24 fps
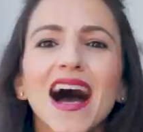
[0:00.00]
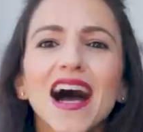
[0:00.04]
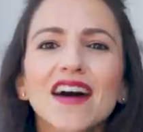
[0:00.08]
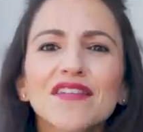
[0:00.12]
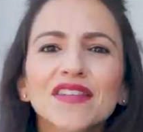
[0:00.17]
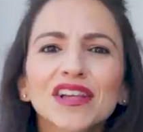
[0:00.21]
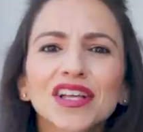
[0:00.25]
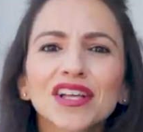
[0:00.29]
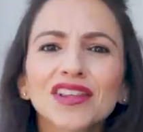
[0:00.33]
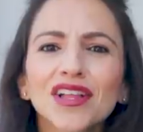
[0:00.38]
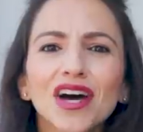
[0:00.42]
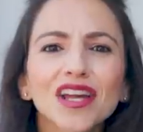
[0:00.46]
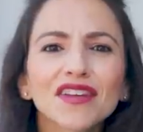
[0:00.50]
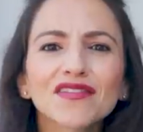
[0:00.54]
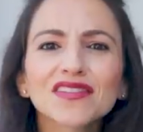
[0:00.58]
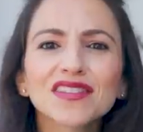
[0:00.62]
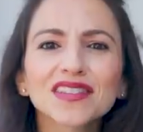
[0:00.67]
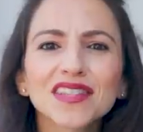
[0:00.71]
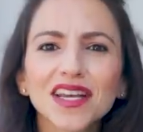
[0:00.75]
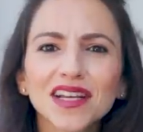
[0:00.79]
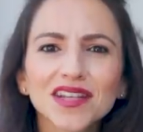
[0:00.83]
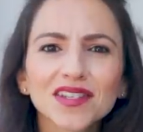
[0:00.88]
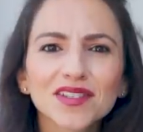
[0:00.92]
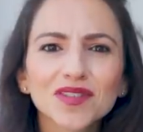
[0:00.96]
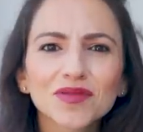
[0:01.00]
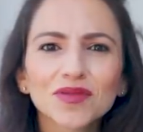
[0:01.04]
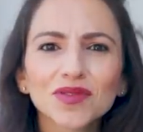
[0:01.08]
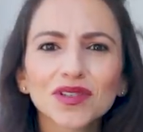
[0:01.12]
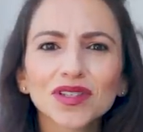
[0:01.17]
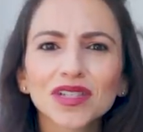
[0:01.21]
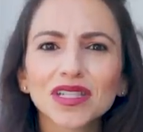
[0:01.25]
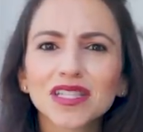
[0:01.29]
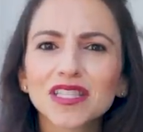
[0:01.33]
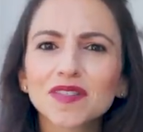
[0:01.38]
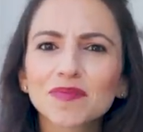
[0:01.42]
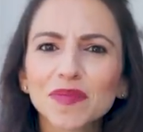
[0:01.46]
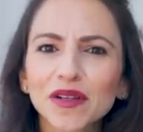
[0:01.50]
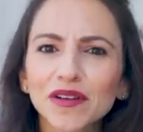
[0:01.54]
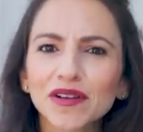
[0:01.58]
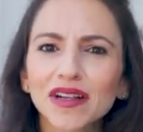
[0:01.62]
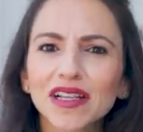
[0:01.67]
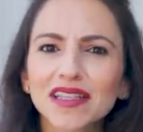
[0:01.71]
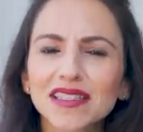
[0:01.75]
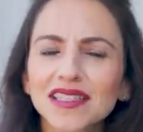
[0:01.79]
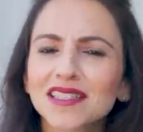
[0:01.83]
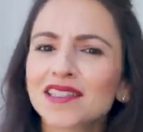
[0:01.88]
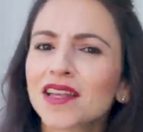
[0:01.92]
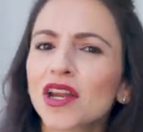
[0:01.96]
Having a lot of sexual
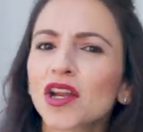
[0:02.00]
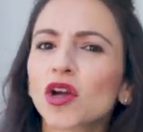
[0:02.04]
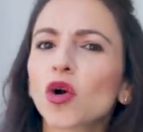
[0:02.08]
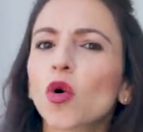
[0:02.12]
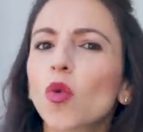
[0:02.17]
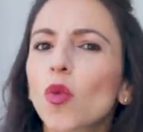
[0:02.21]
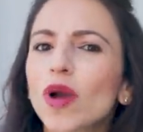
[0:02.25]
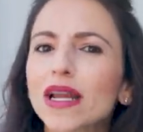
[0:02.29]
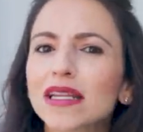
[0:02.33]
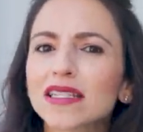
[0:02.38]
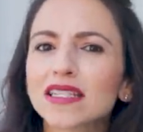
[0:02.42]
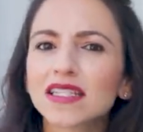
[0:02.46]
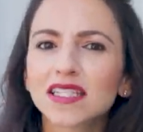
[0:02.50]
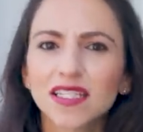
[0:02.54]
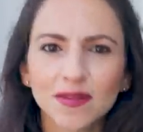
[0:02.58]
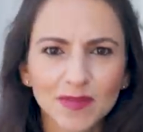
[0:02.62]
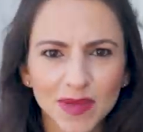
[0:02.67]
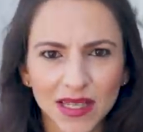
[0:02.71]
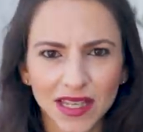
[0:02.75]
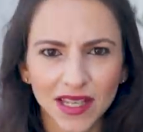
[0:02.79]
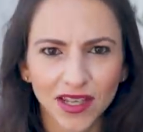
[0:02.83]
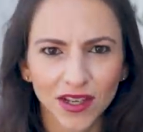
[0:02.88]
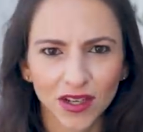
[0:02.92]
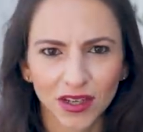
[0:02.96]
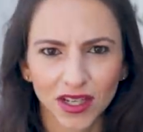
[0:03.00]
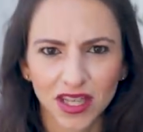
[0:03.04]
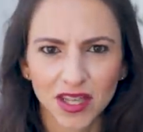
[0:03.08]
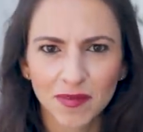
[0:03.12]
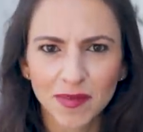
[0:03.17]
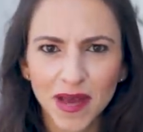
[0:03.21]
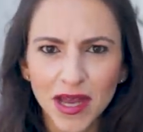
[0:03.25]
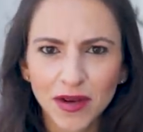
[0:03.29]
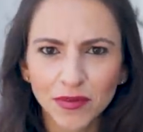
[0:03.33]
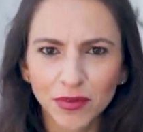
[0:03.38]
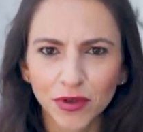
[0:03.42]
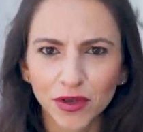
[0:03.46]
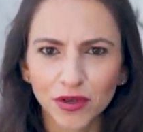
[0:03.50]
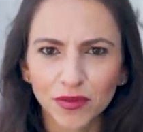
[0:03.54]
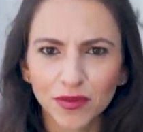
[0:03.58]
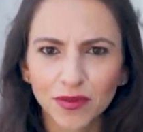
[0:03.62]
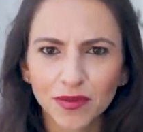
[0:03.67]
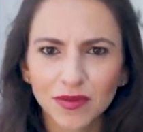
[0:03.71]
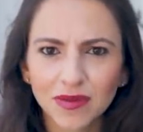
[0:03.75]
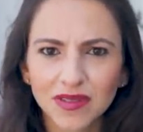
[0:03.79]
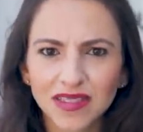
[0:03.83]
experience does not equate to being good in the bedroom.